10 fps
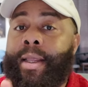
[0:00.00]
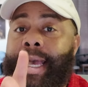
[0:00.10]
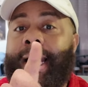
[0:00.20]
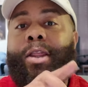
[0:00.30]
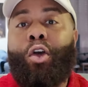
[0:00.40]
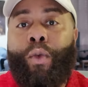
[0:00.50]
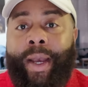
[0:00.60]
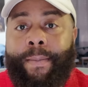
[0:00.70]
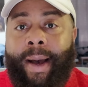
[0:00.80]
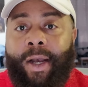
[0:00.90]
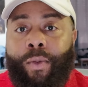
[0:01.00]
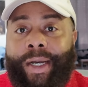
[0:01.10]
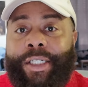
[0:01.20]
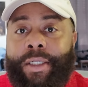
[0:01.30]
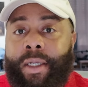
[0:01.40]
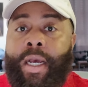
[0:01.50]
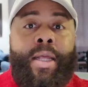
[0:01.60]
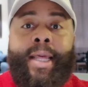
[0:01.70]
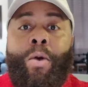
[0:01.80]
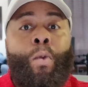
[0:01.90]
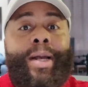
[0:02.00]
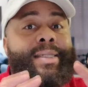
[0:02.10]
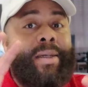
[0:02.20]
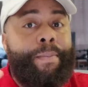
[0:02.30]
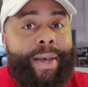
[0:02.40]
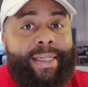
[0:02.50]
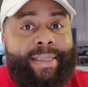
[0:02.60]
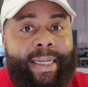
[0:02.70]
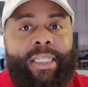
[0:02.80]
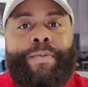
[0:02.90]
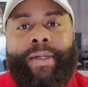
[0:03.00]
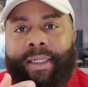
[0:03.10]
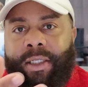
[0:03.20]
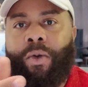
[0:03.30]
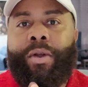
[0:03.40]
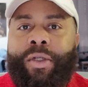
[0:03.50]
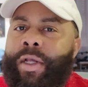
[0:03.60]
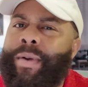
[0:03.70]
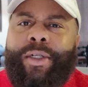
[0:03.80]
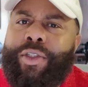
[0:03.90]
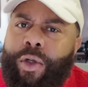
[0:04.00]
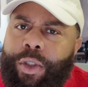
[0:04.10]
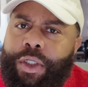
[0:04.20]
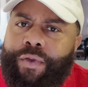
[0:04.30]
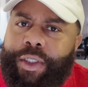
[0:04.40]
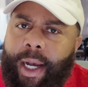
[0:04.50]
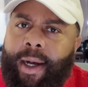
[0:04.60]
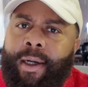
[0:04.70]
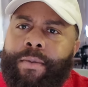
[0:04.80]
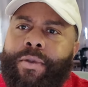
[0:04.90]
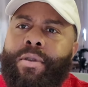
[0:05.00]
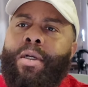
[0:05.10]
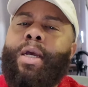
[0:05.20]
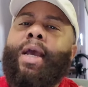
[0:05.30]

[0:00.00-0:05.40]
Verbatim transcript: They had the Great Migration. They went to big cities because they're they're in search of jobs.